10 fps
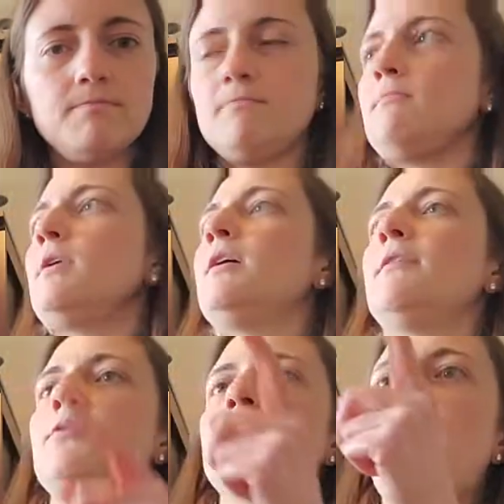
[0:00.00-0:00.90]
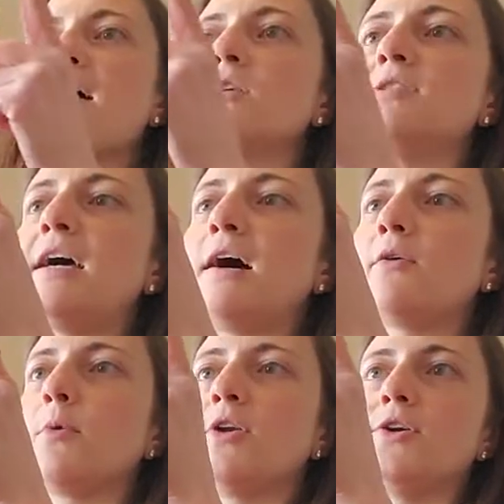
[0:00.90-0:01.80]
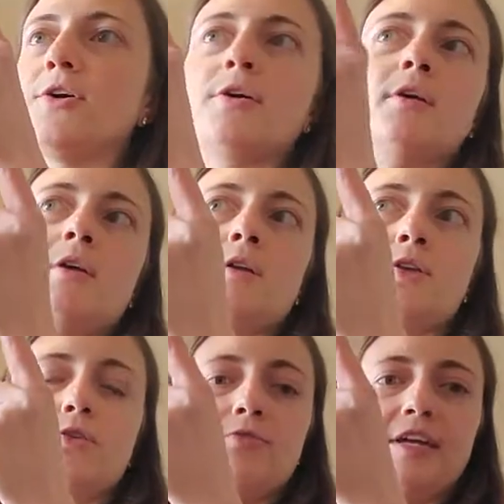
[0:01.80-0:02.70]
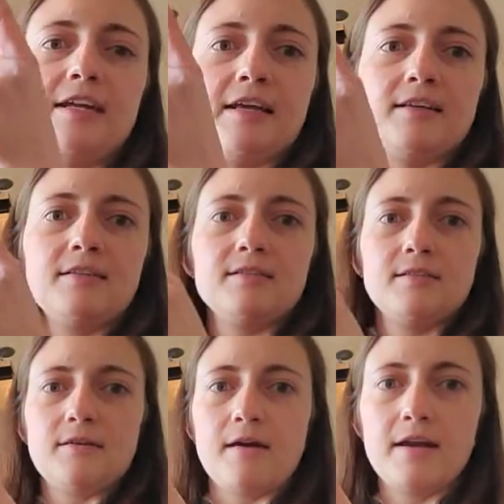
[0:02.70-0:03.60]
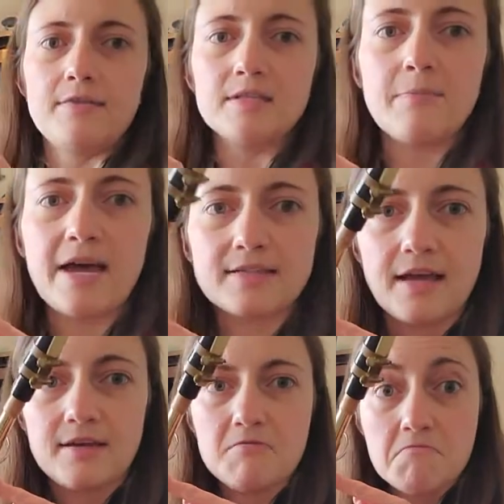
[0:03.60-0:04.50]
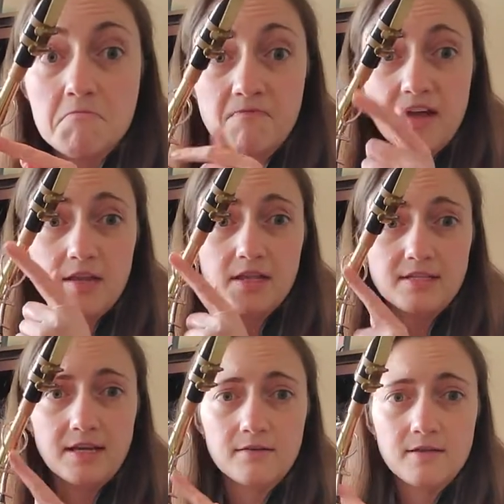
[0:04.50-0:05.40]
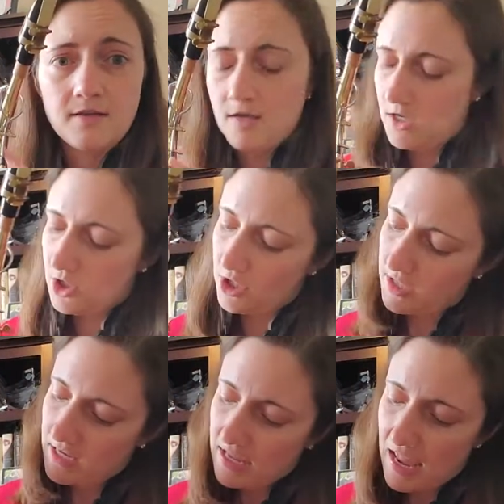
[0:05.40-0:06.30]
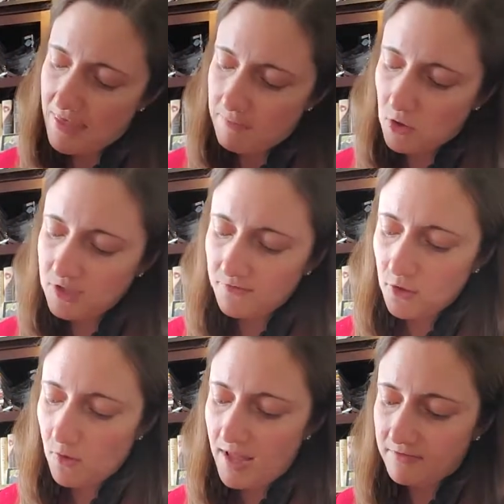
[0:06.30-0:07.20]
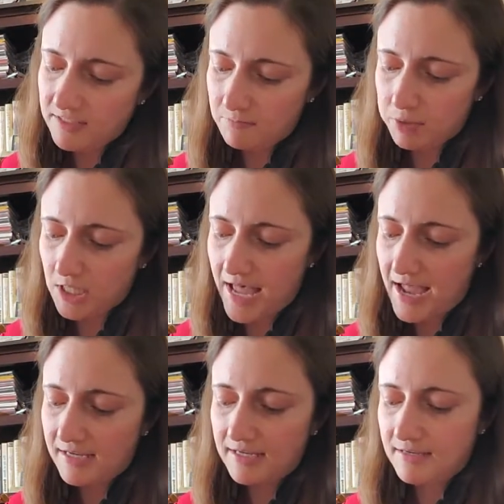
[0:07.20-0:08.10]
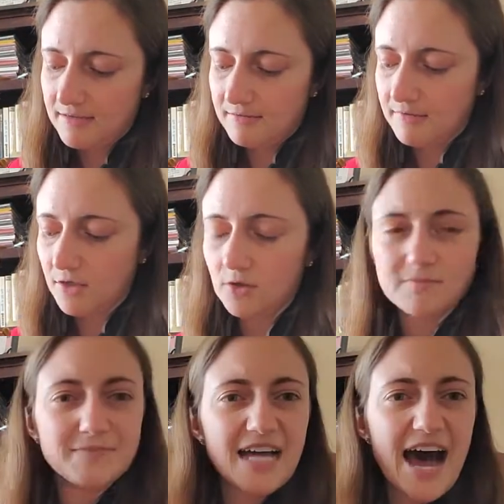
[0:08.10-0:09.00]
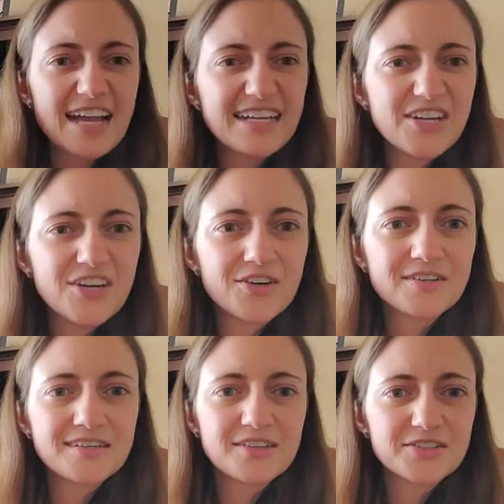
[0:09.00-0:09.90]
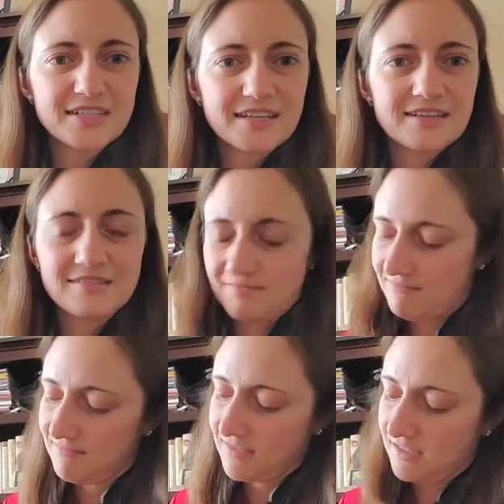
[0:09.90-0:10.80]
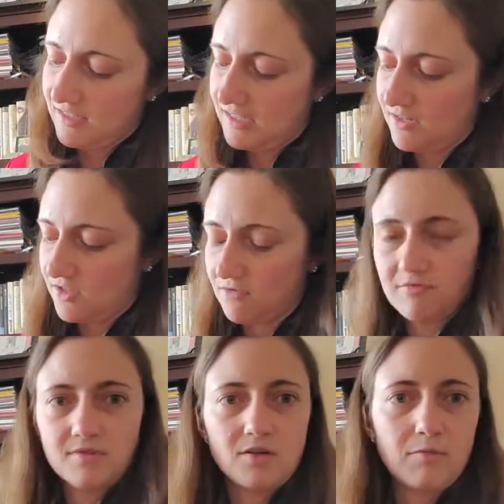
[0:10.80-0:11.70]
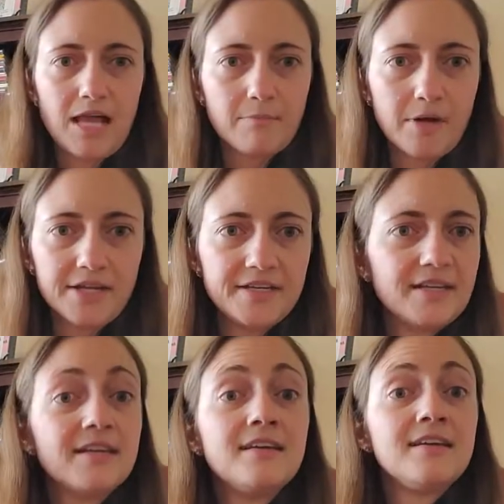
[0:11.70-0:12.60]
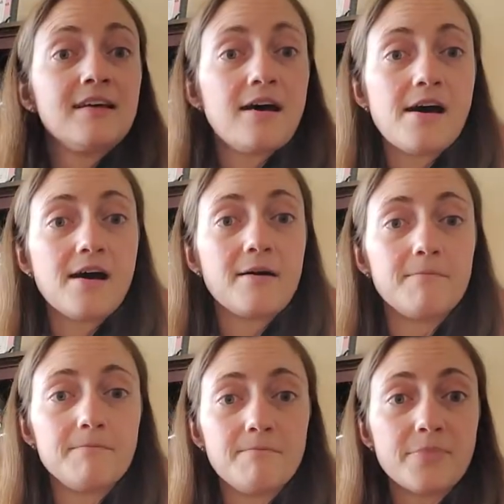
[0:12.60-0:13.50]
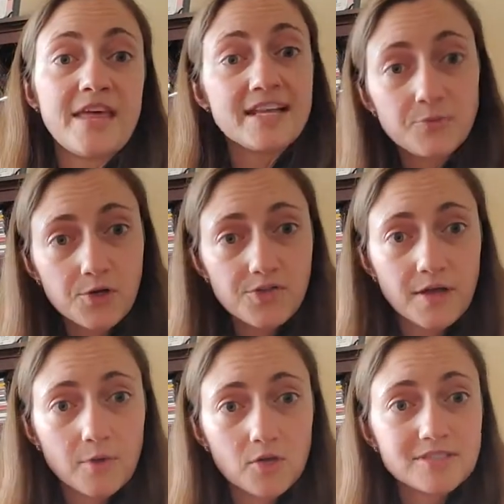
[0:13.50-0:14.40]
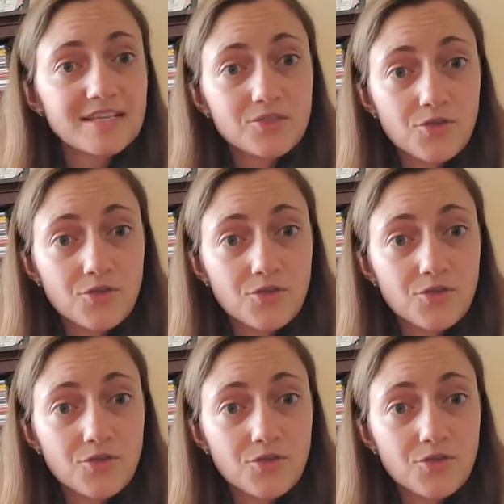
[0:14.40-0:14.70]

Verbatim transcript: if you follow down where your your reed is, all right, on this back side, follow that down. Good. And then most of you will have this black little dot here. It looks like, I don't know, little black button. Um, that's where your thumb goes. That's your